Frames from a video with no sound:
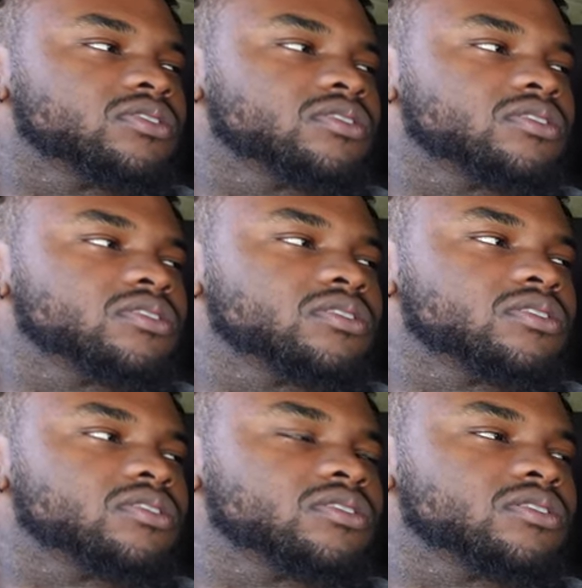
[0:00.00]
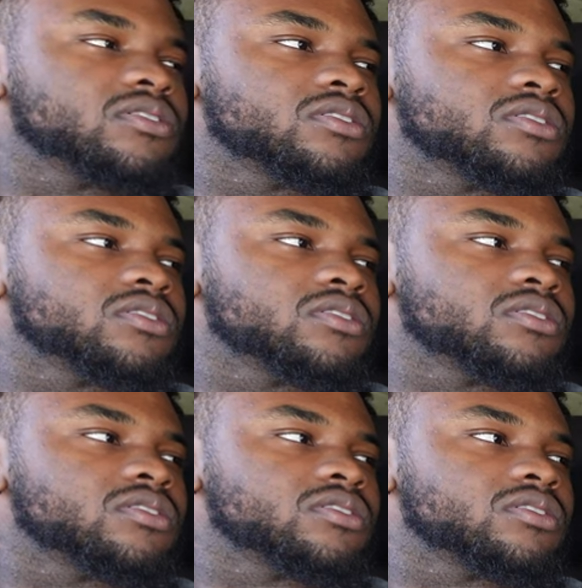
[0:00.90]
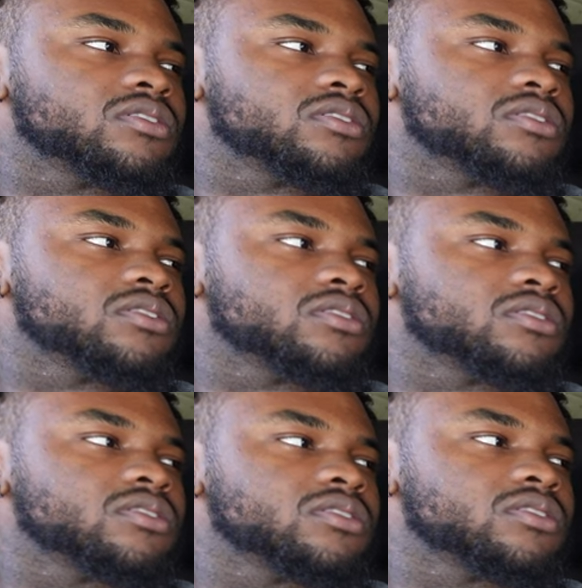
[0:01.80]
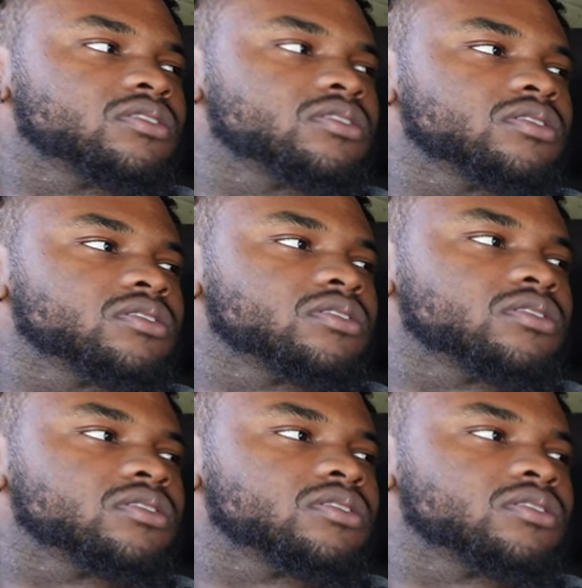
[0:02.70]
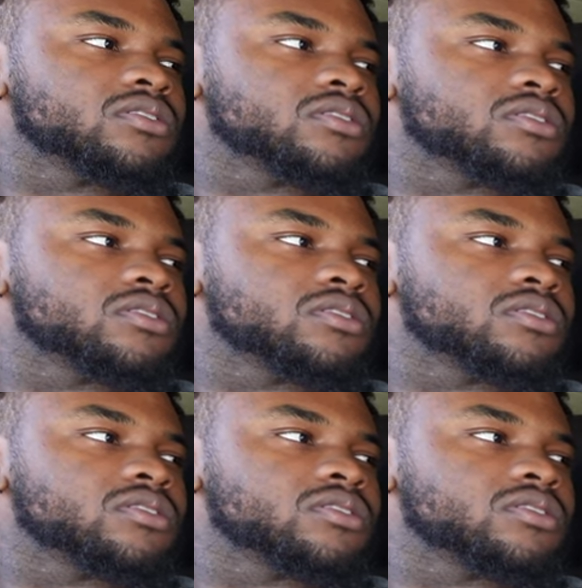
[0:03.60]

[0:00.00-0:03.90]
[no speech]